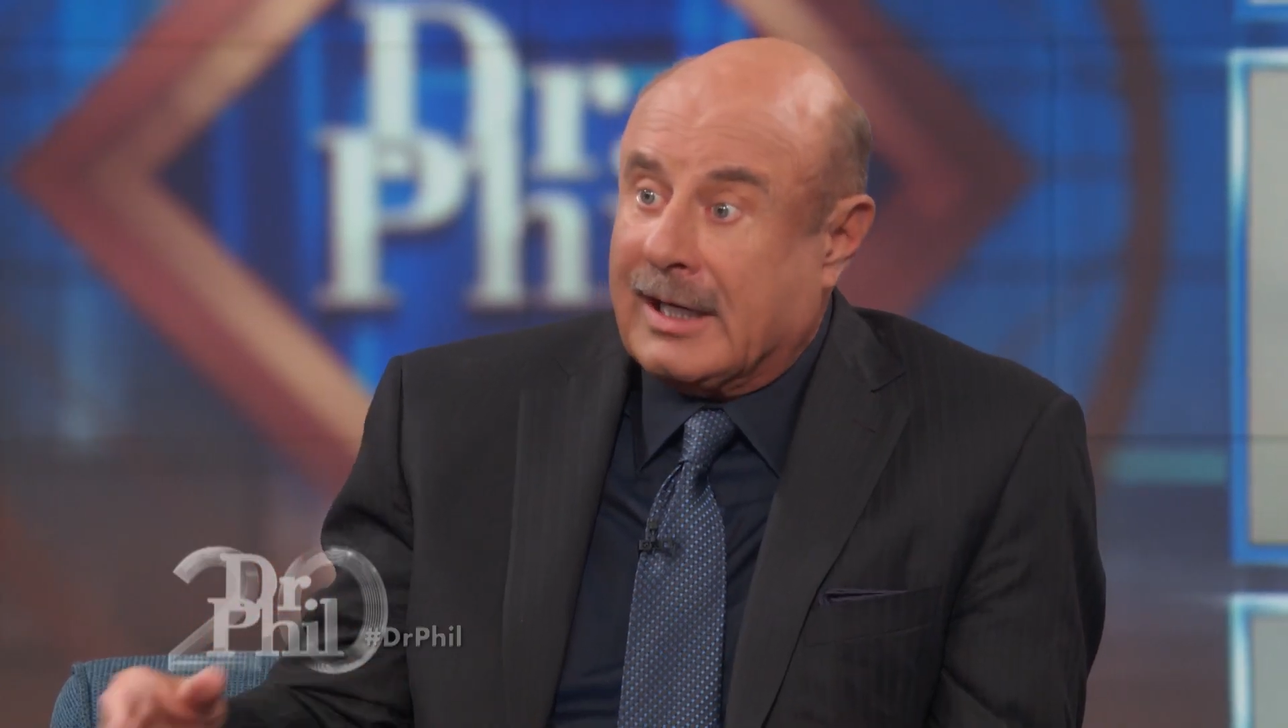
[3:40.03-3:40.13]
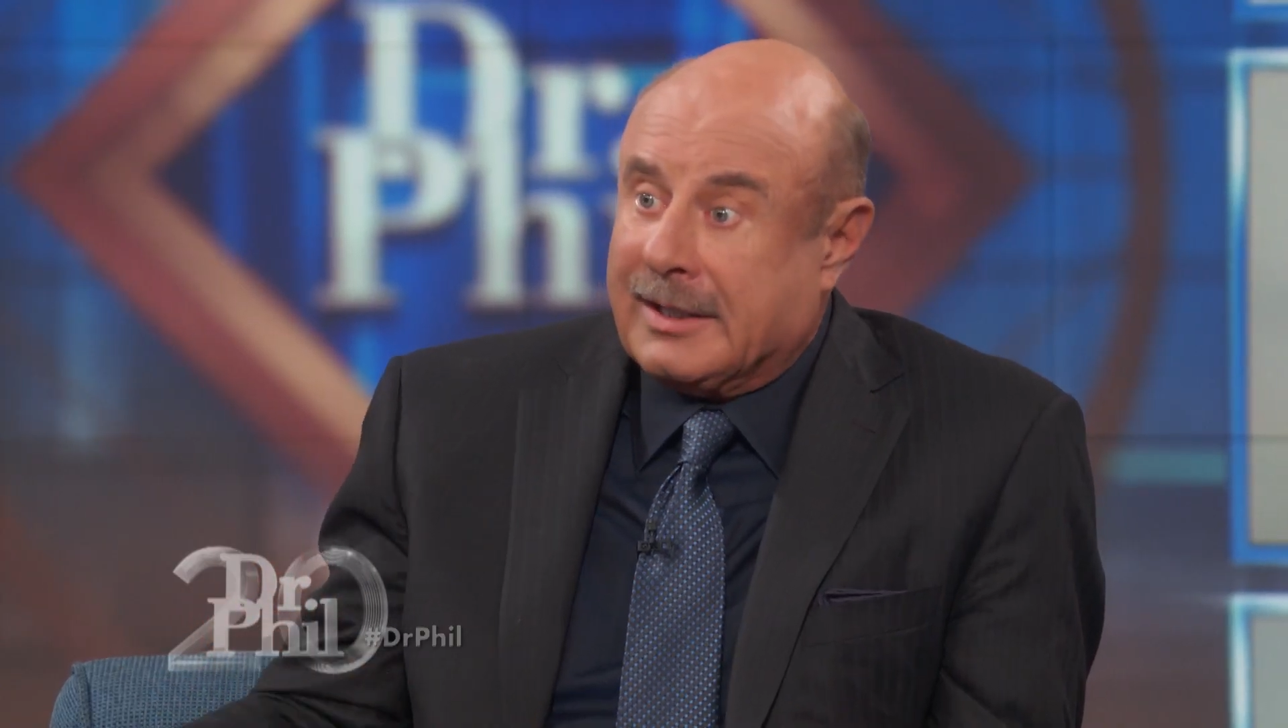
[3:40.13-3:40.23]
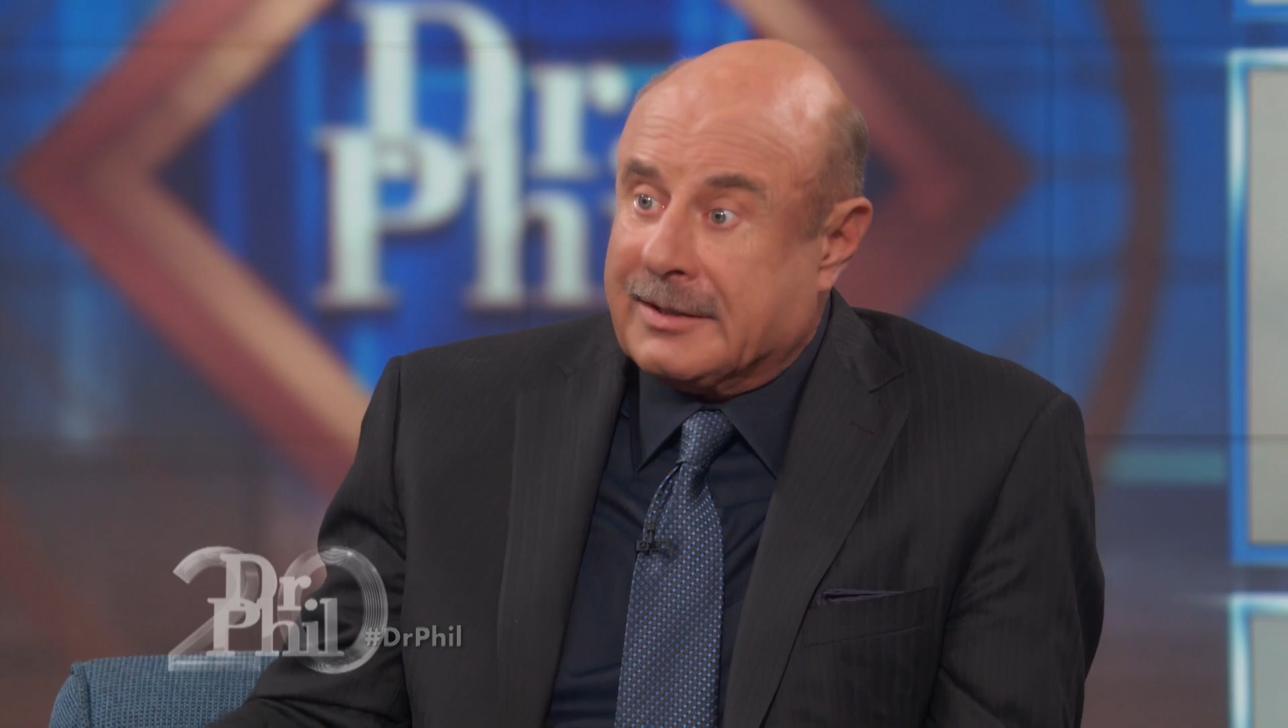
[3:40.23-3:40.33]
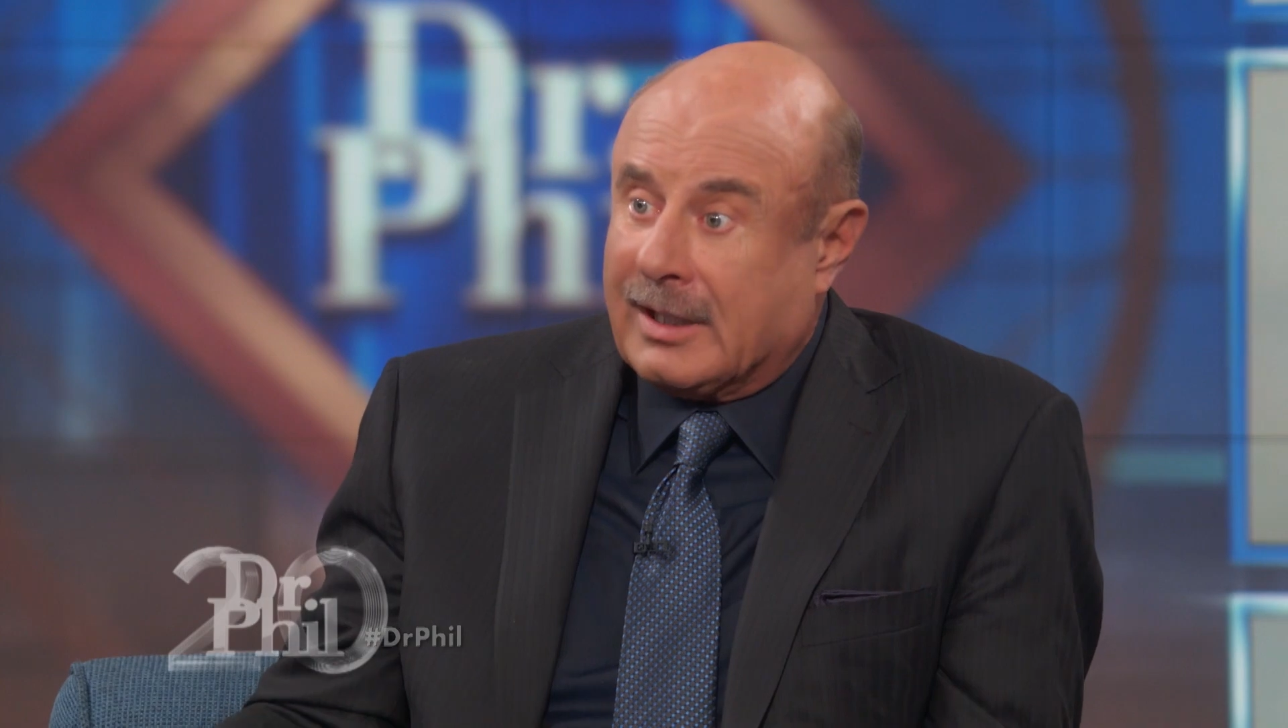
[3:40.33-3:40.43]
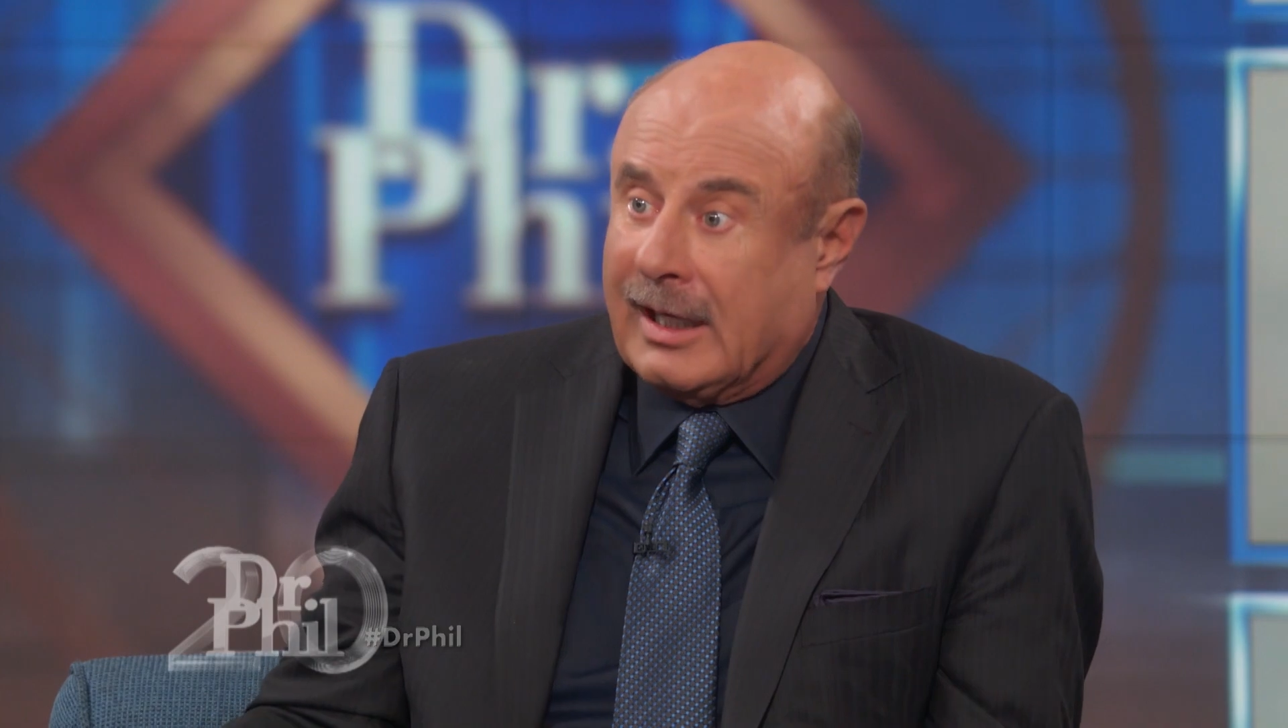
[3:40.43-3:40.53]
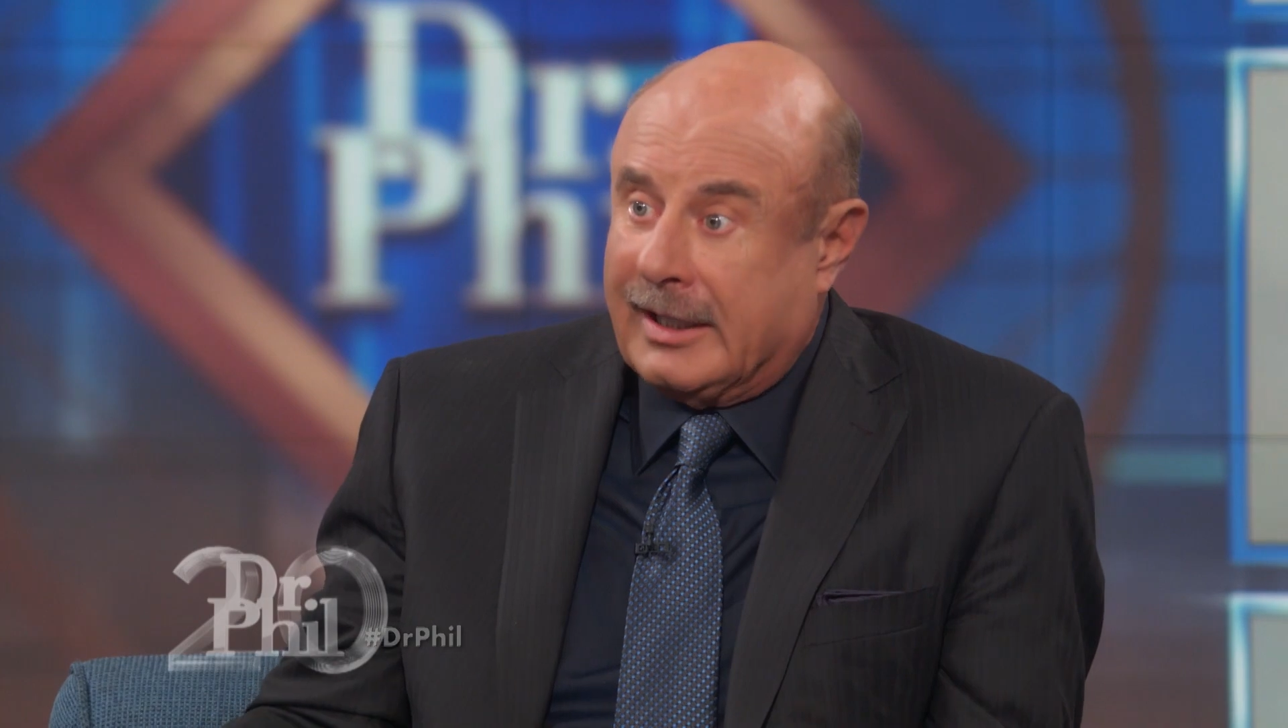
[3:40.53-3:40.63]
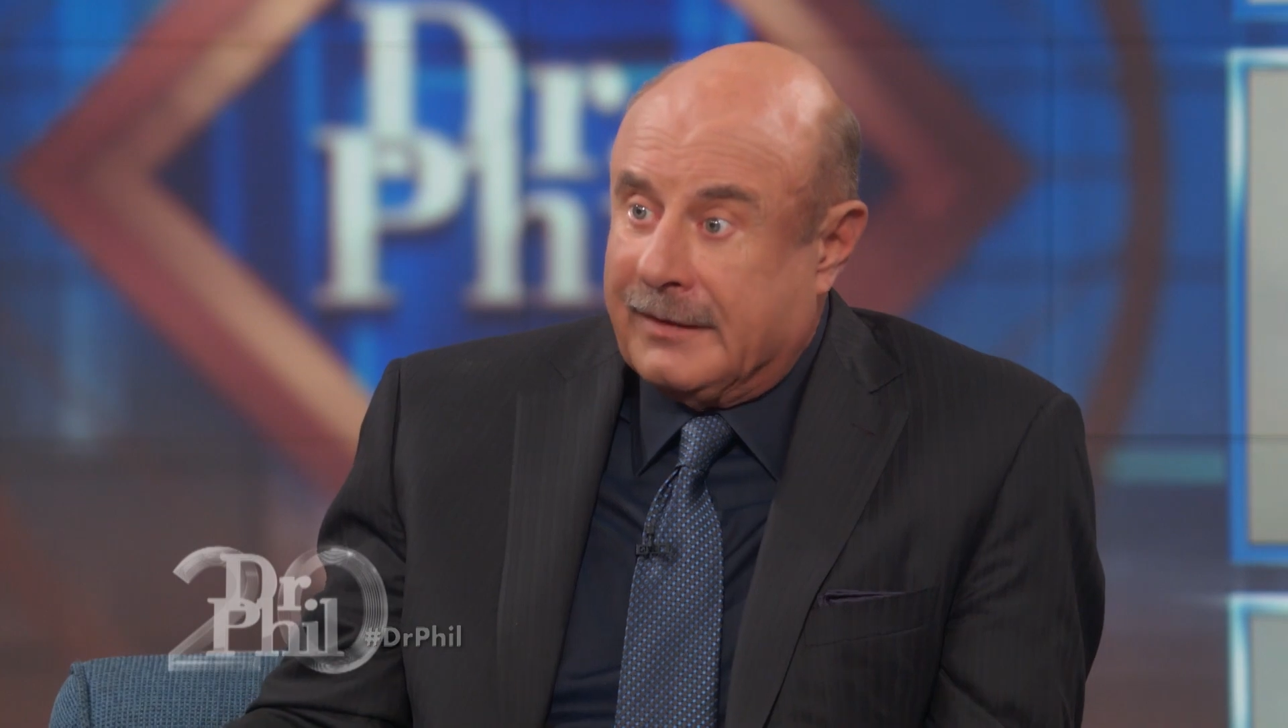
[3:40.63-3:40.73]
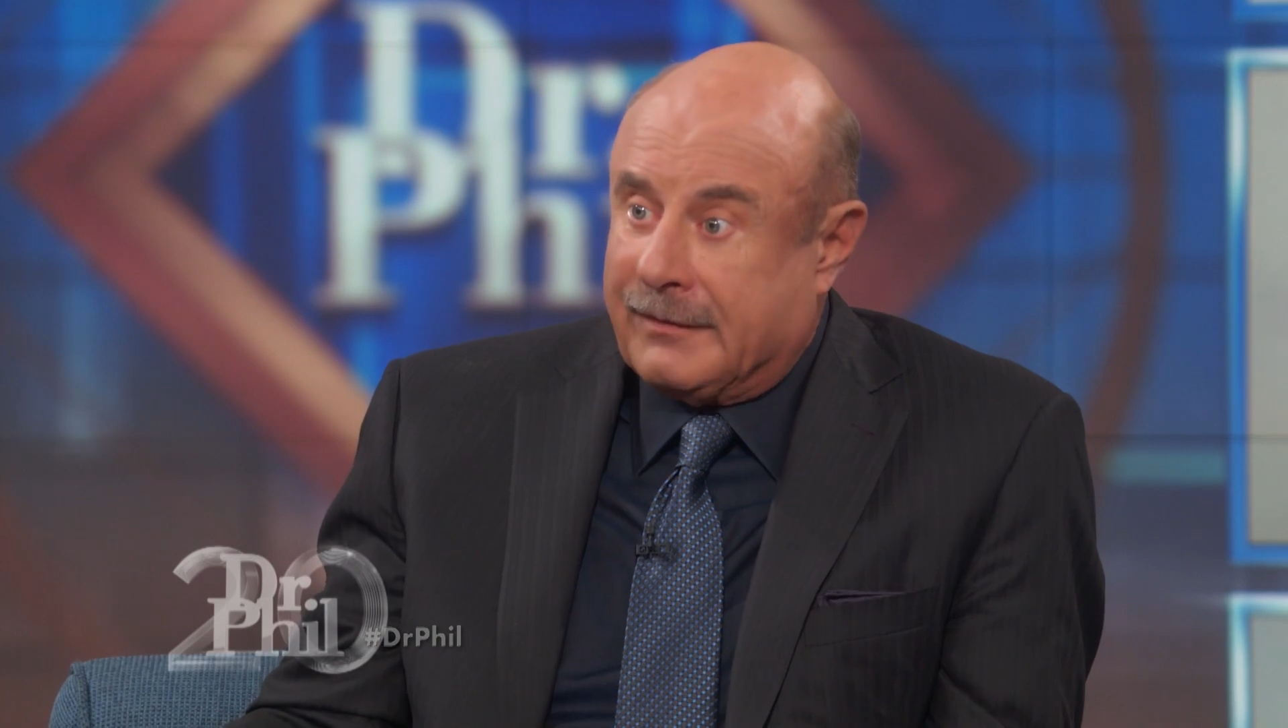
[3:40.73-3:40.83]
anxiety